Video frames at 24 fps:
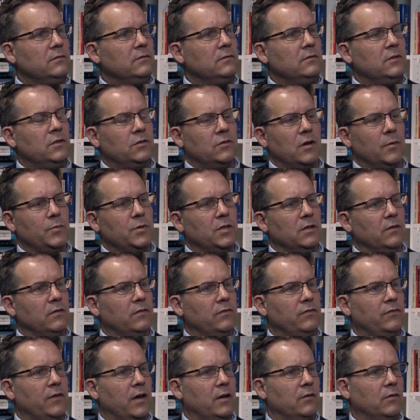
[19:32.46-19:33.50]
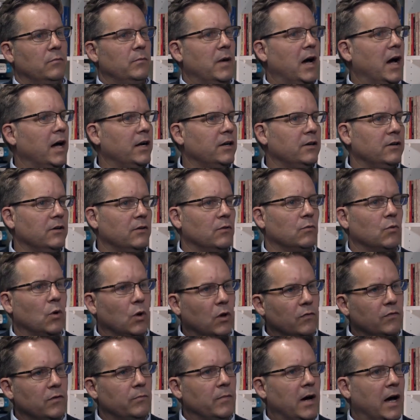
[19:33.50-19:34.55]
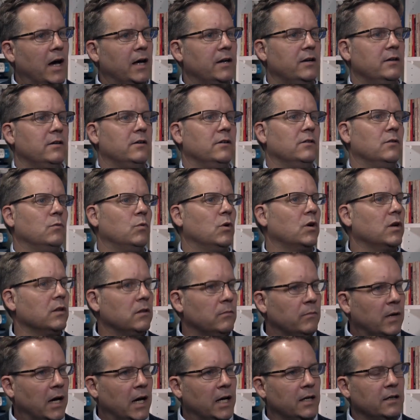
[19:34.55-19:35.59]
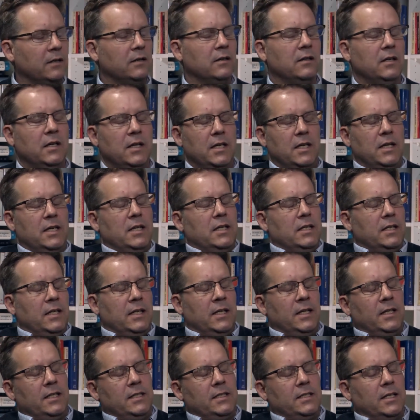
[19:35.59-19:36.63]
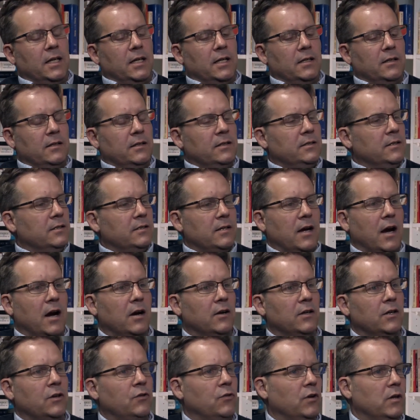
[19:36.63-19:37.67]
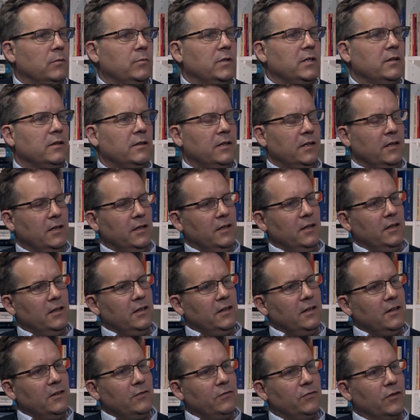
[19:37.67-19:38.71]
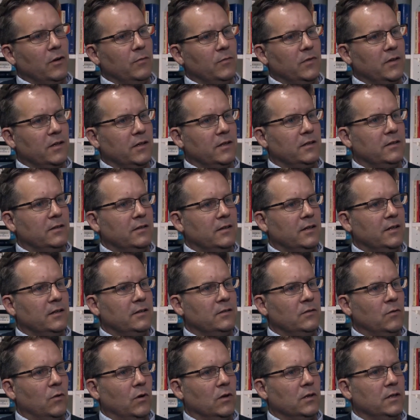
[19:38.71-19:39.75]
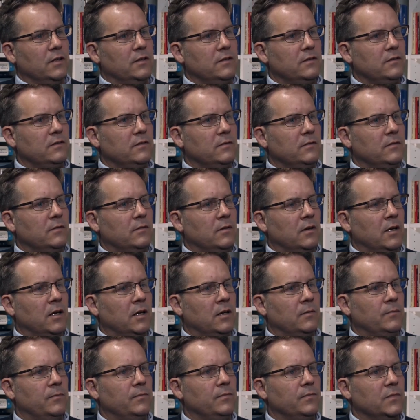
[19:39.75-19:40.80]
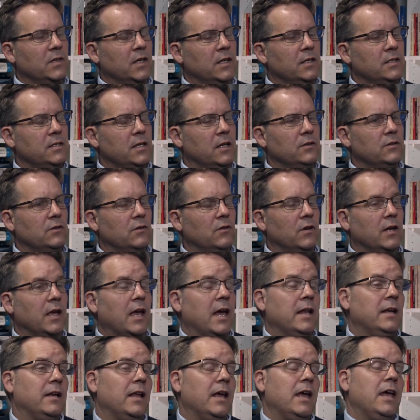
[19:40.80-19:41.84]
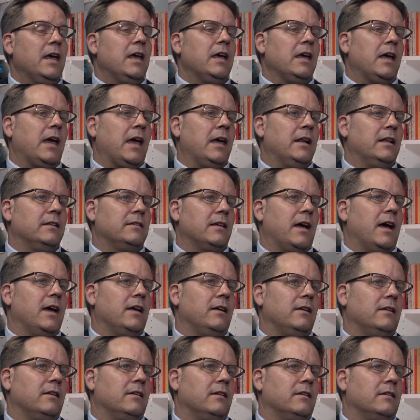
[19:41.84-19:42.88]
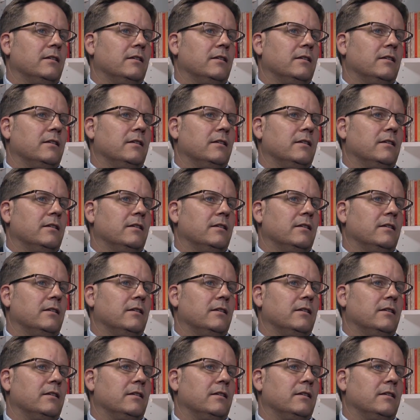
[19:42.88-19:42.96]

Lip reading: description of the federal monitor, the role of the monitor, the work of the monitor, is entirely cribbed from the New Orleans consent decree. And as I